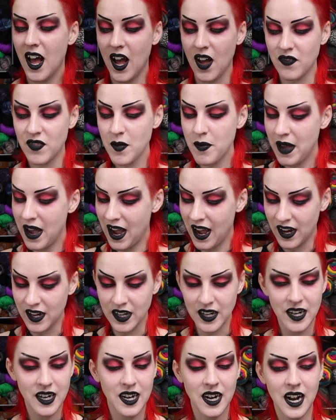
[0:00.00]
of the
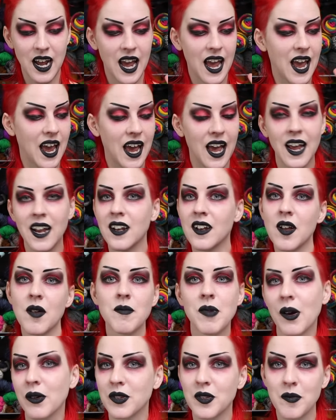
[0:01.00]
pattern and
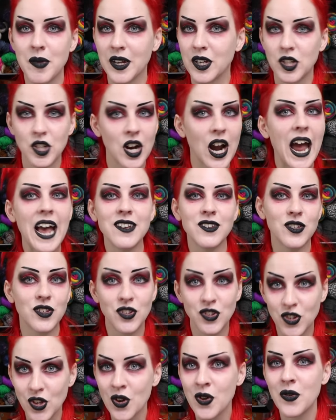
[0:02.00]
post a picture as
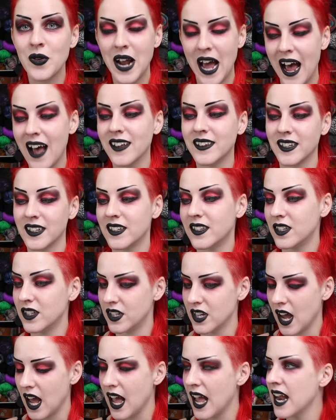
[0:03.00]
soon as it's
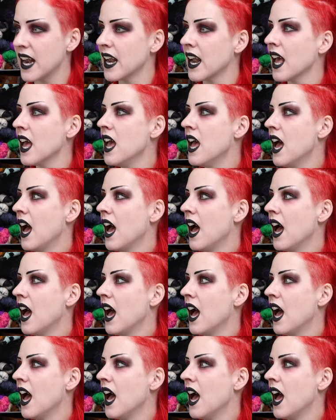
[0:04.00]
done.